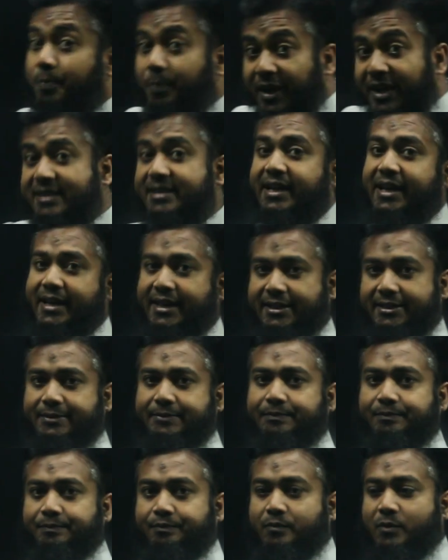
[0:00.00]
p second.
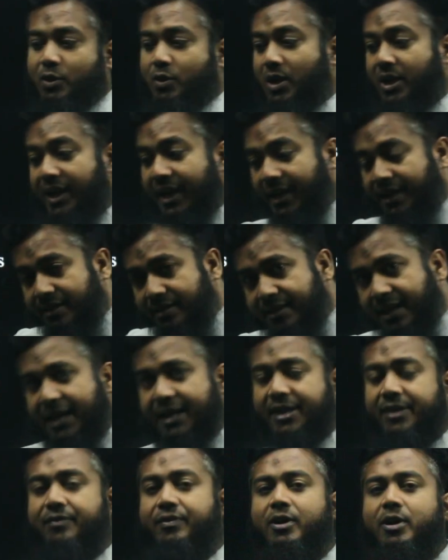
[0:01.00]
So again
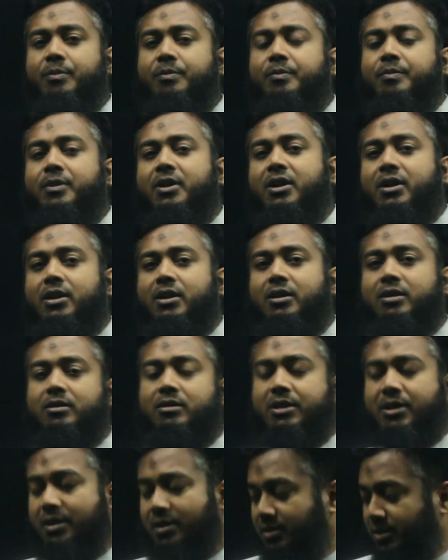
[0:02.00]
starting from
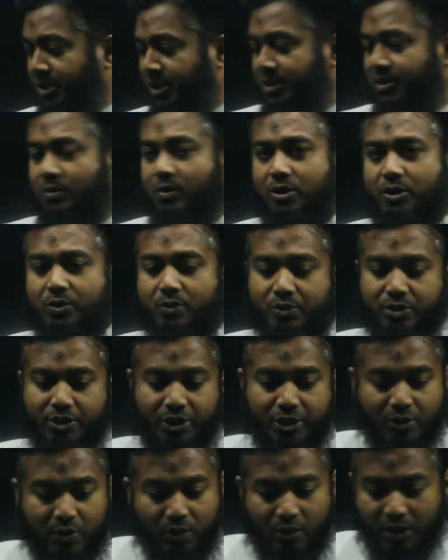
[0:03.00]
t is equal to
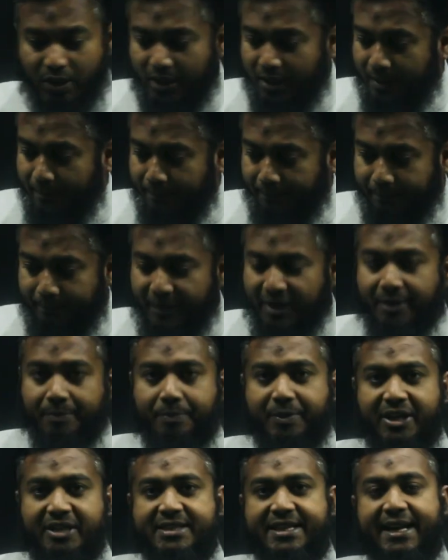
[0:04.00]
0, In
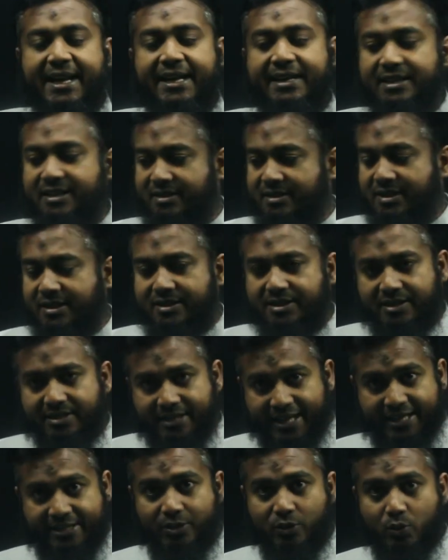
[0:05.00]
p second, distance is
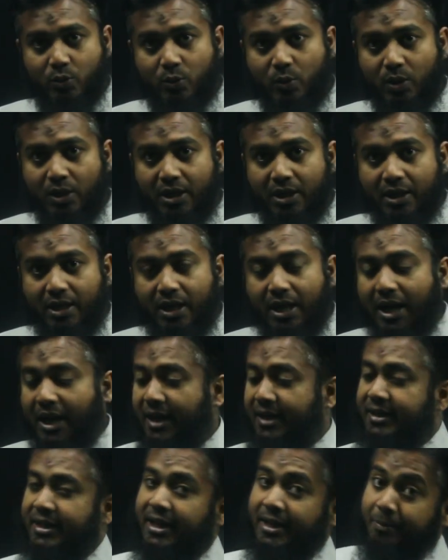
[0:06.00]
s2,
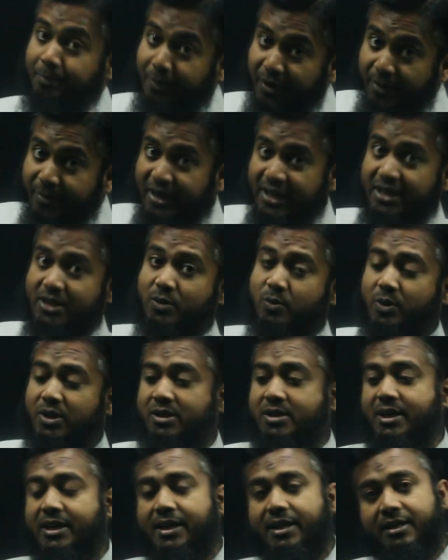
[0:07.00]
and in p minus 1
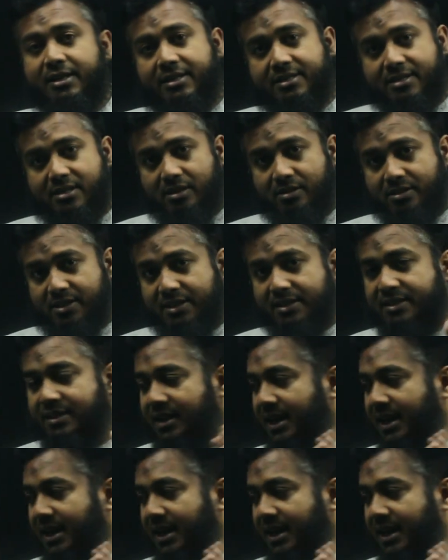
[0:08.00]
second, distance is